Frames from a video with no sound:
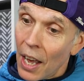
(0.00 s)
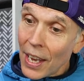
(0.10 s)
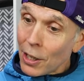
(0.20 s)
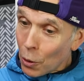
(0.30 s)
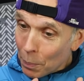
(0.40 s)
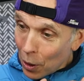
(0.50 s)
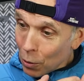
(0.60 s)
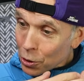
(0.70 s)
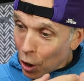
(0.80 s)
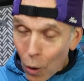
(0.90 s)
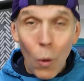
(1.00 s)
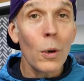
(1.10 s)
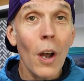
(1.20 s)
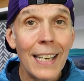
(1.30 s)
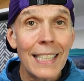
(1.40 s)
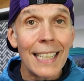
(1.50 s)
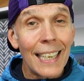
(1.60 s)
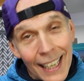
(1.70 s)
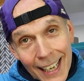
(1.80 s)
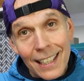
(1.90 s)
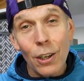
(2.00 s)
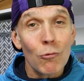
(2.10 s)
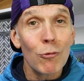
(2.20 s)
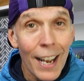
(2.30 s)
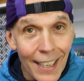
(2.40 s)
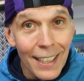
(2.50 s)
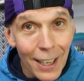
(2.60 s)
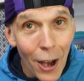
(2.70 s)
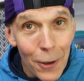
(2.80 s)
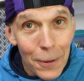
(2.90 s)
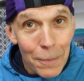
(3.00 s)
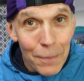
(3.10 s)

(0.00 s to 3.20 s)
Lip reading: and then your bottles are all nice and clean and ready to go.